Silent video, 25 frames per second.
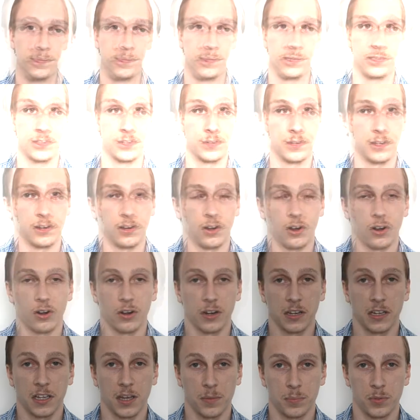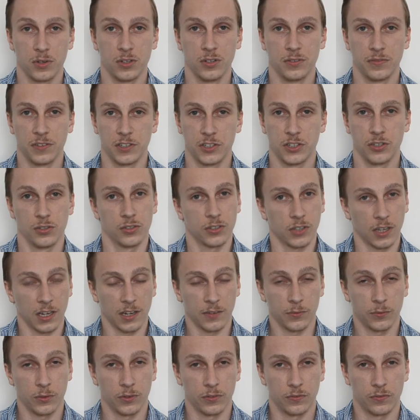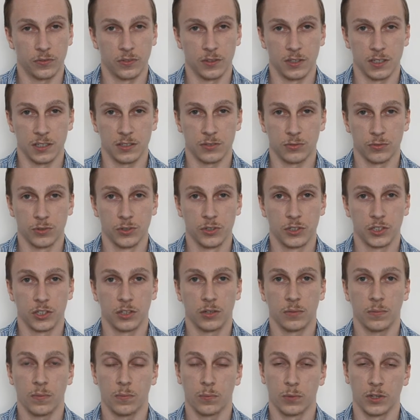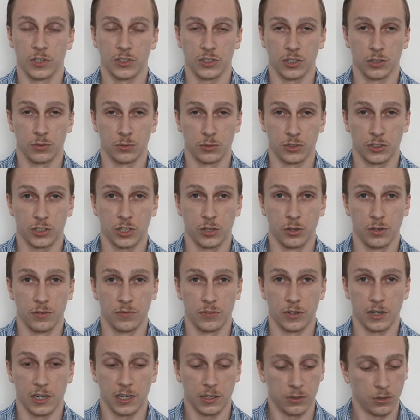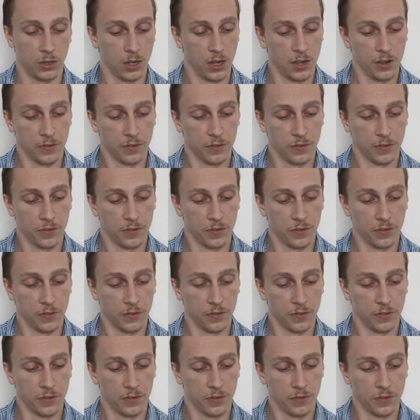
So there are a couple of issues I have with this router, which I will just go over now.